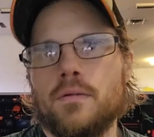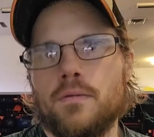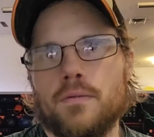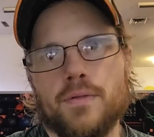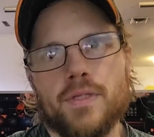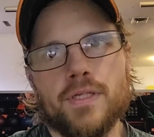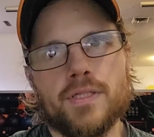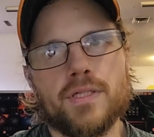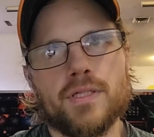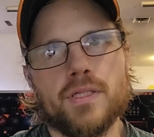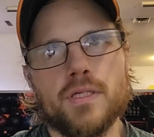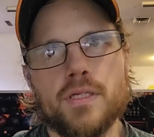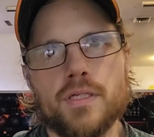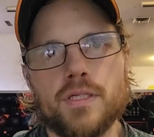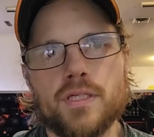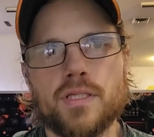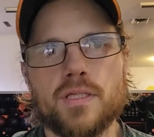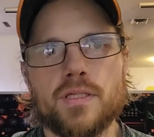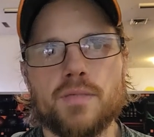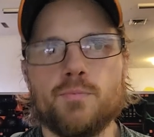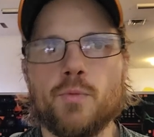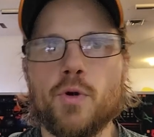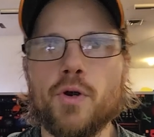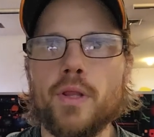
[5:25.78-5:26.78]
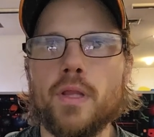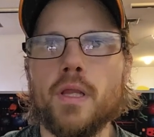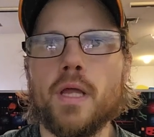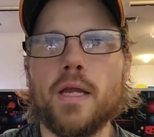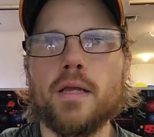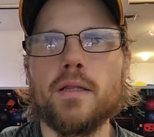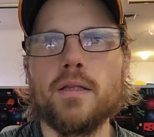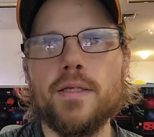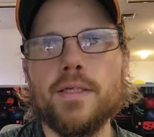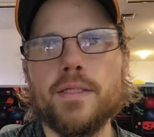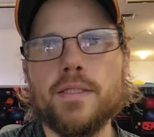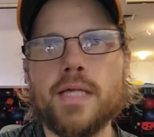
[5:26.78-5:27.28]
This is more than
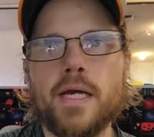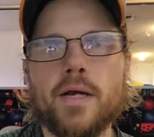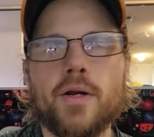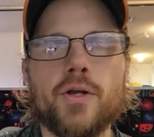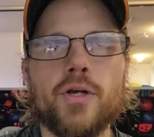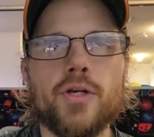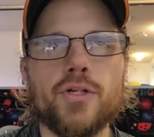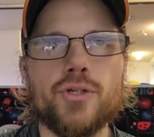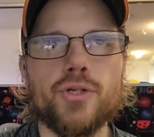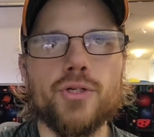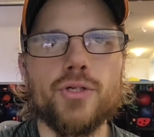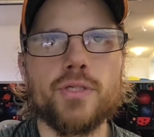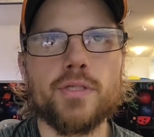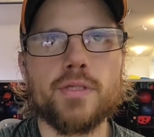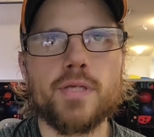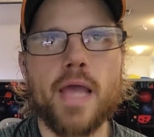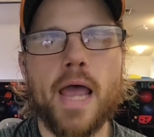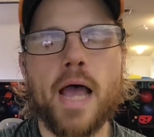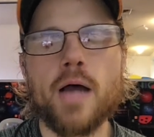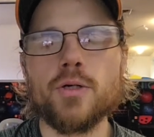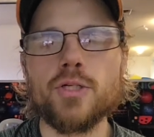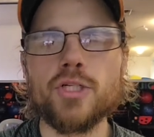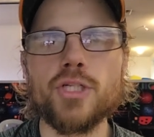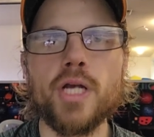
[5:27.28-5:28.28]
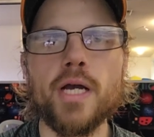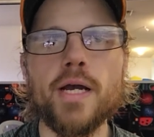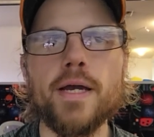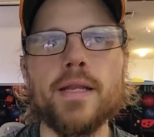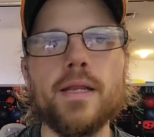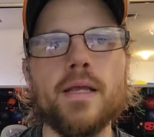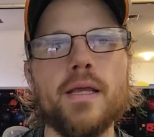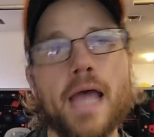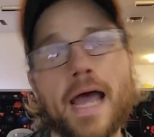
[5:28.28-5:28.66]
likely Town & Country's house shot.